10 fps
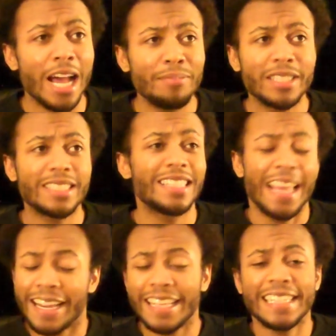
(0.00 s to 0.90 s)
I'm just
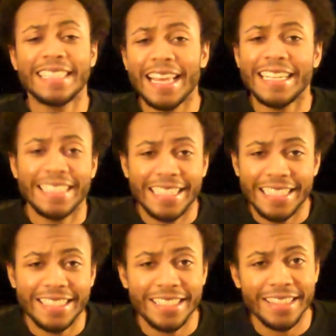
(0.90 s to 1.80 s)
saying it's a
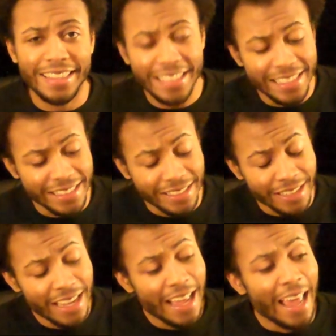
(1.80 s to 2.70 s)
decent listen.
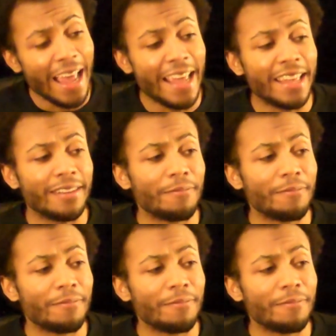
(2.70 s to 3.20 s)
And